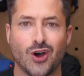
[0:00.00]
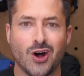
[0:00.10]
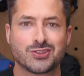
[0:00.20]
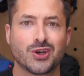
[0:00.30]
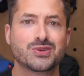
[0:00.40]

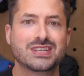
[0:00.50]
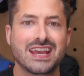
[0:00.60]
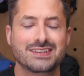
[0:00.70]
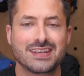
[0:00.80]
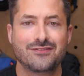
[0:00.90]
also
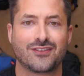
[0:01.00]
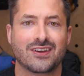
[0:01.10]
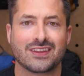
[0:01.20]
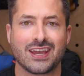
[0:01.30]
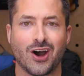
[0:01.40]
TSA
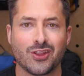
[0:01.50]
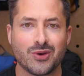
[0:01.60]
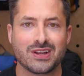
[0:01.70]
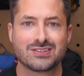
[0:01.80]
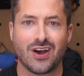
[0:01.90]
friendly,
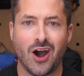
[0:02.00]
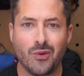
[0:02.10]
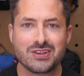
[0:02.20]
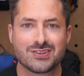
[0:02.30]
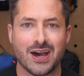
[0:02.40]
although it's
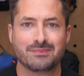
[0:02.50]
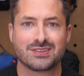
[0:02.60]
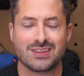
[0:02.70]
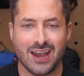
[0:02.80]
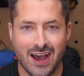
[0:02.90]
always up
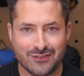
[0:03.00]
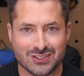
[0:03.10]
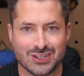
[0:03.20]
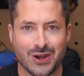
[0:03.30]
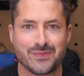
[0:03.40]
to the officer.